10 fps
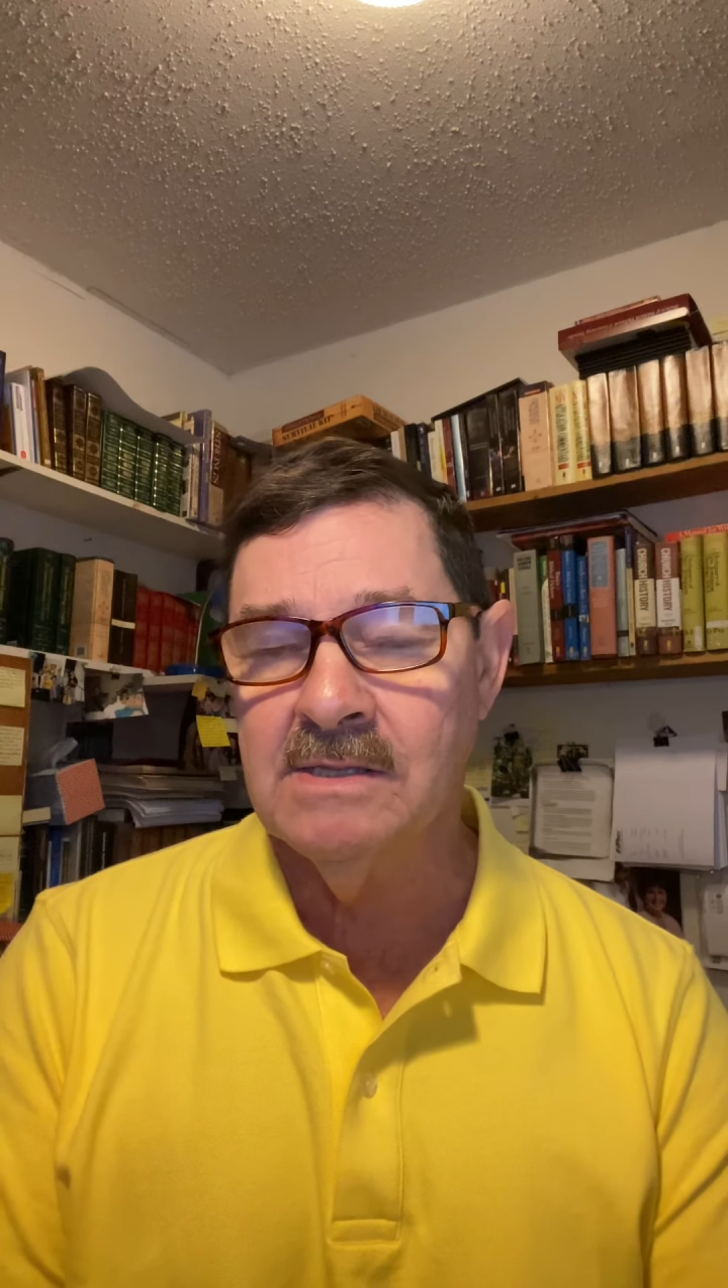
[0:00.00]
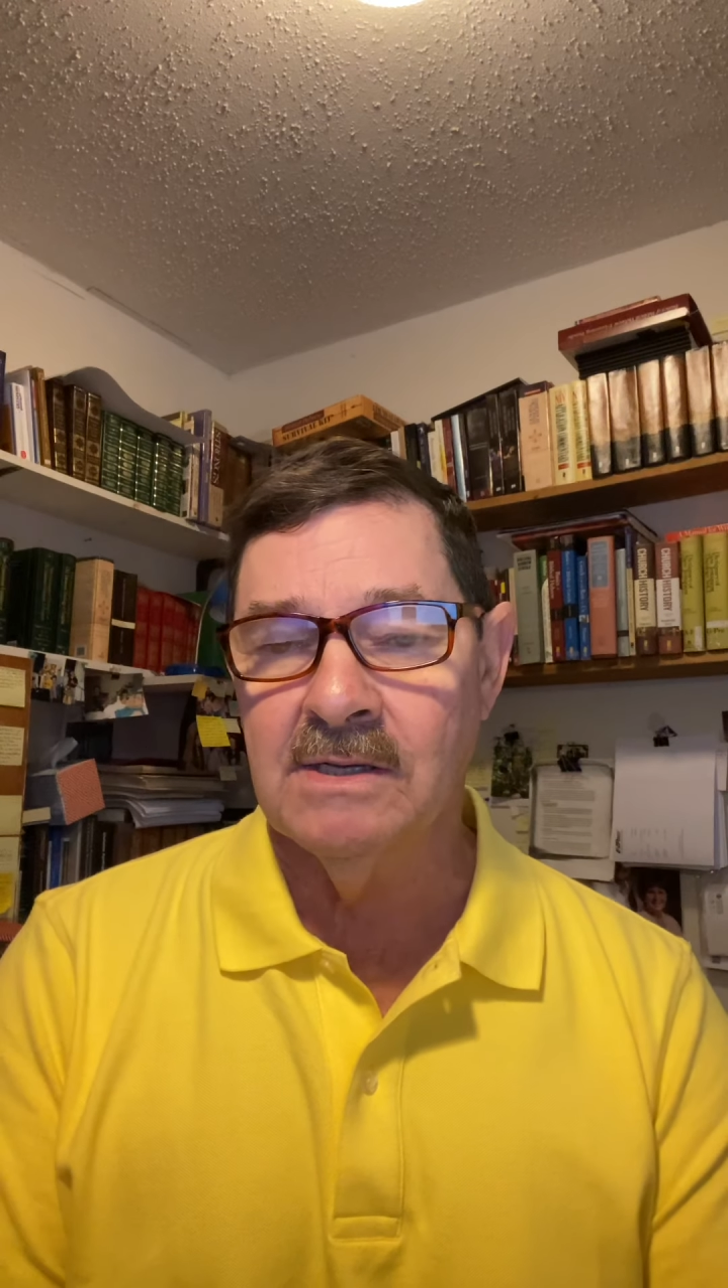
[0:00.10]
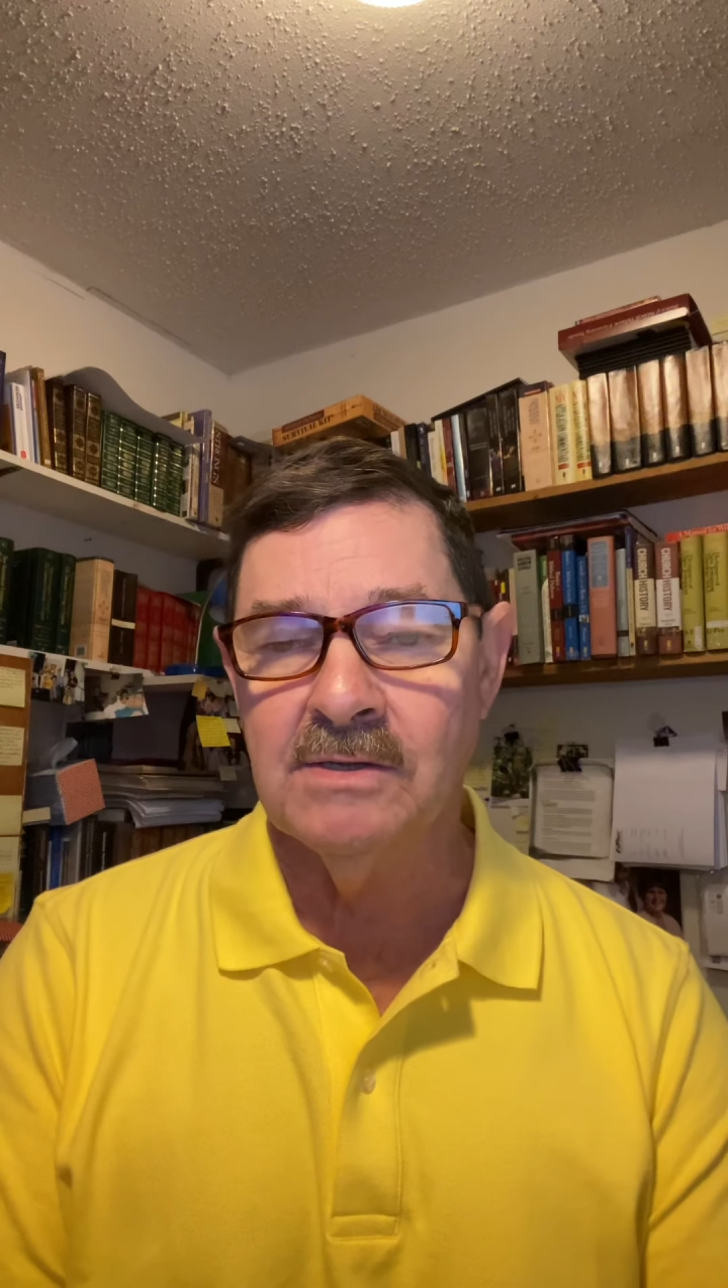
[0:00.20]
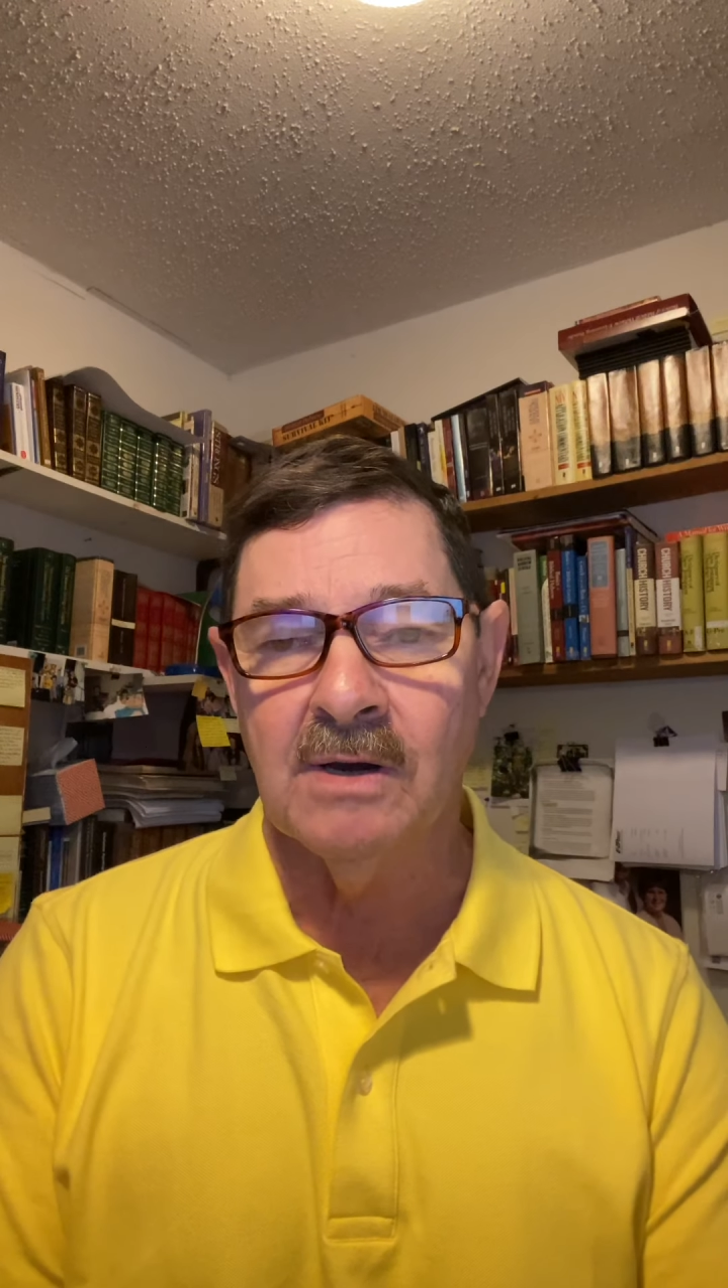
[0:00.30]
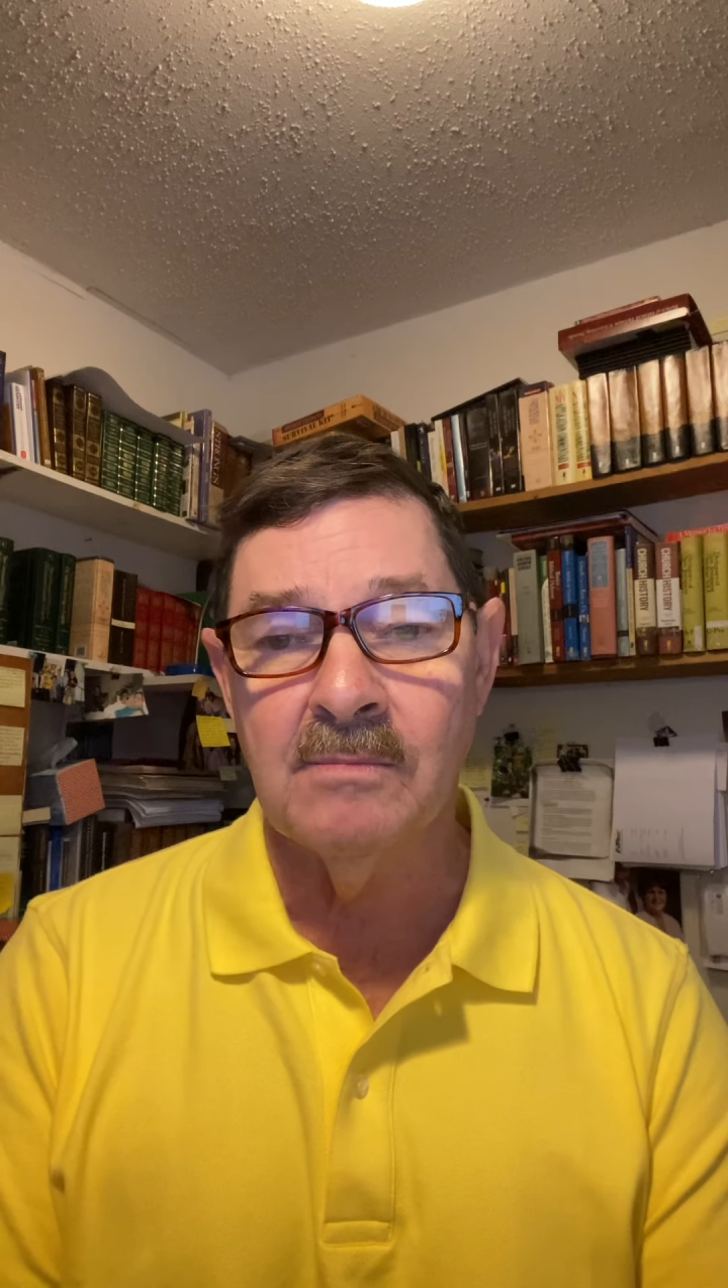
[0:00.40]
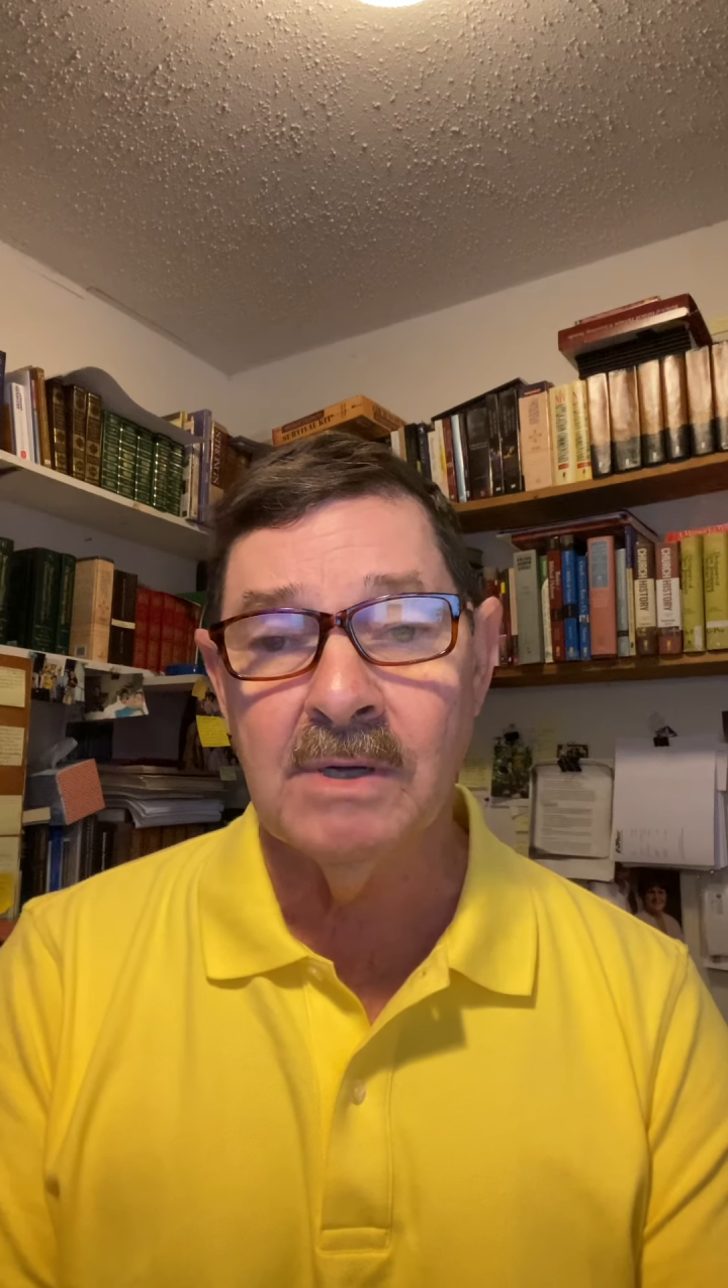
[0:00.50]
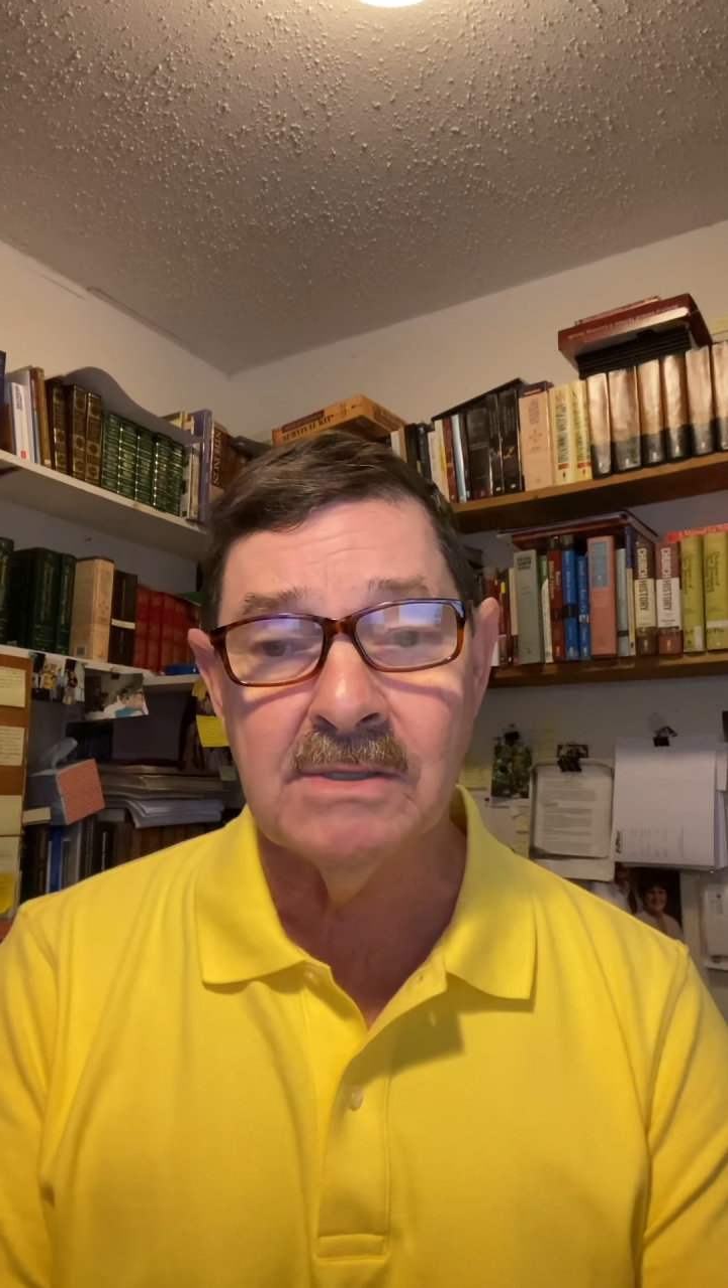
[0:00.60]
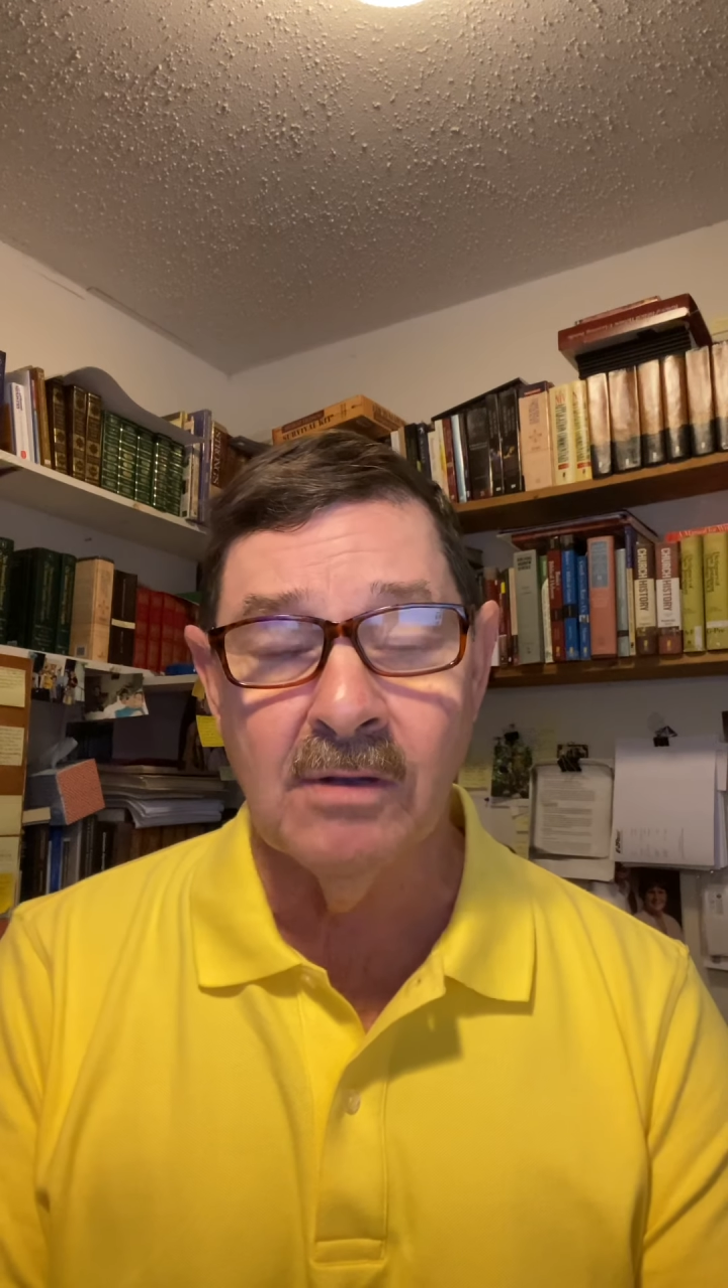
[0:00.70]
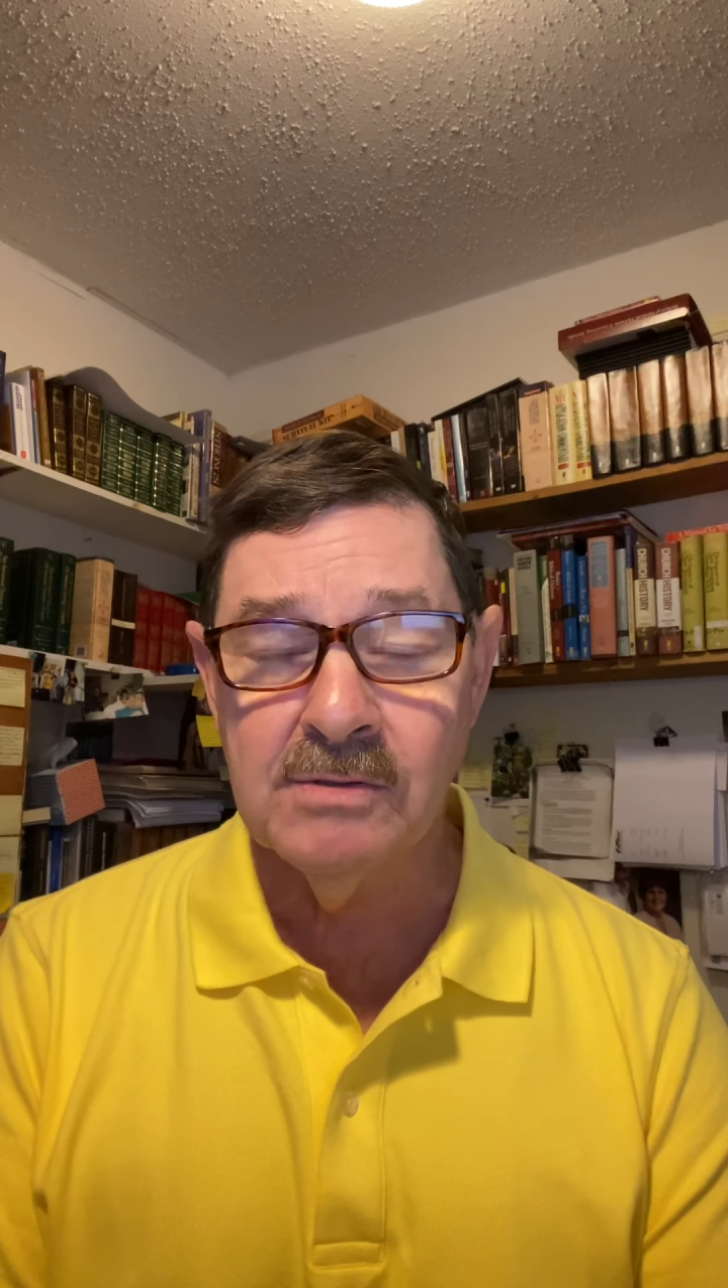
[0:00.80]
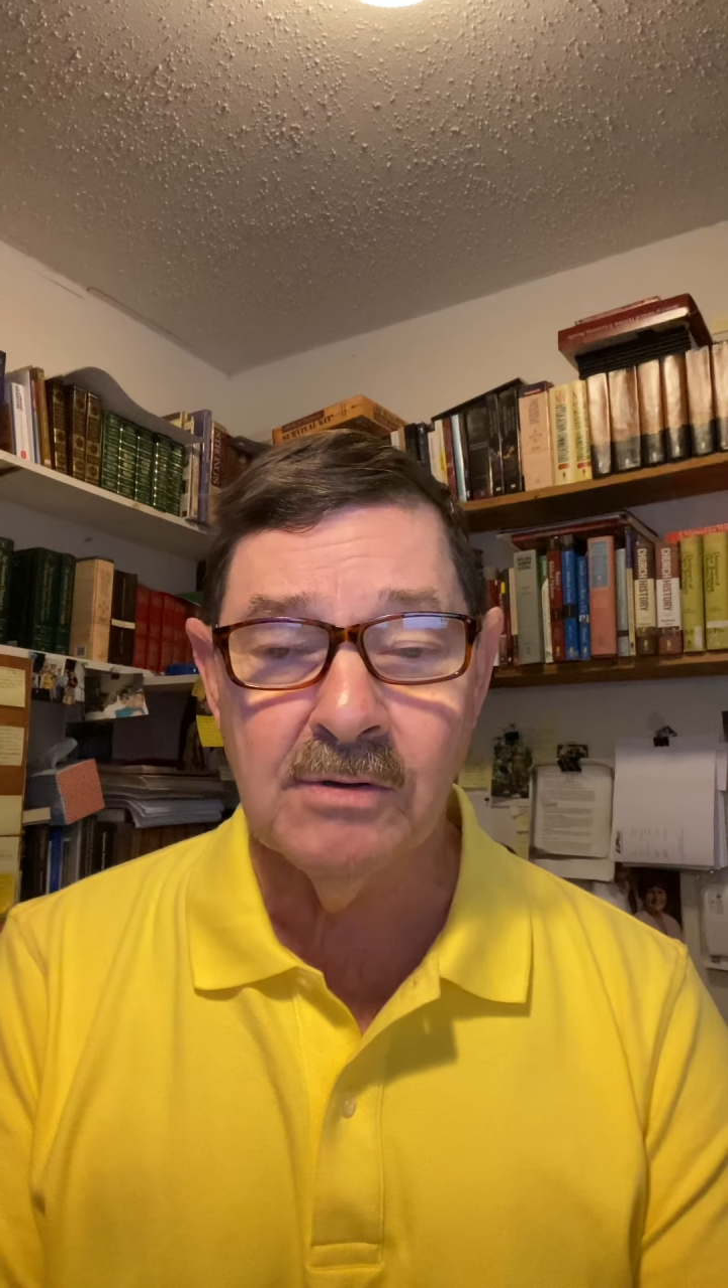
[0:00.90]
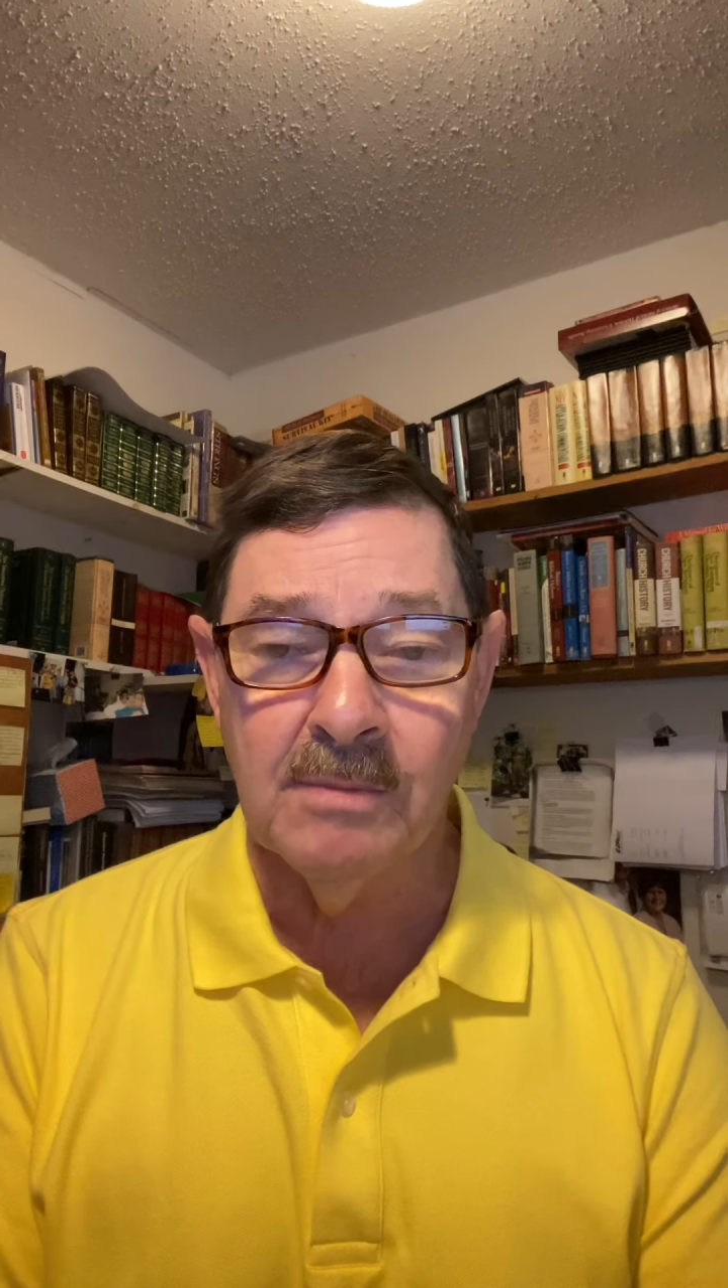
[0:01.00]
The term was also